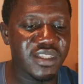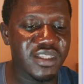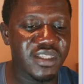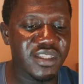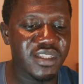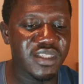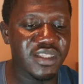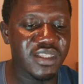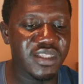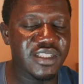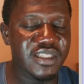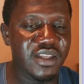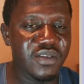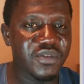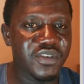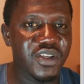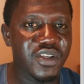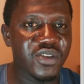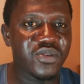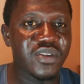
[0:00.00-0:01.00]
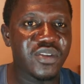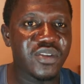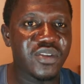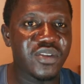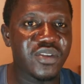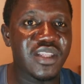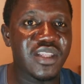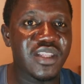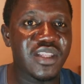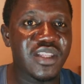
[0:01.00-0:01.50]
just navigate to the
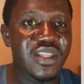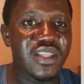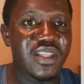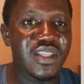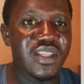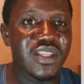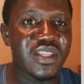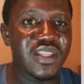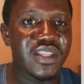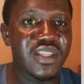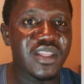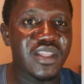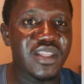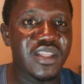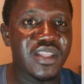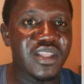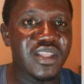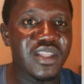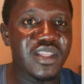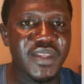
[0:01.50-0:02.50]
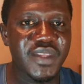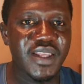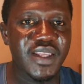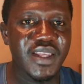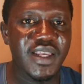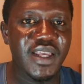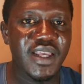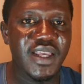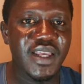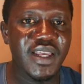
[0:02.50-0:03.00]
end of the video
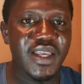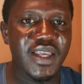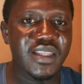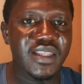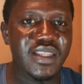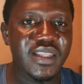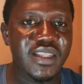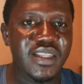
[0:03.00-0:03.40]
and tap.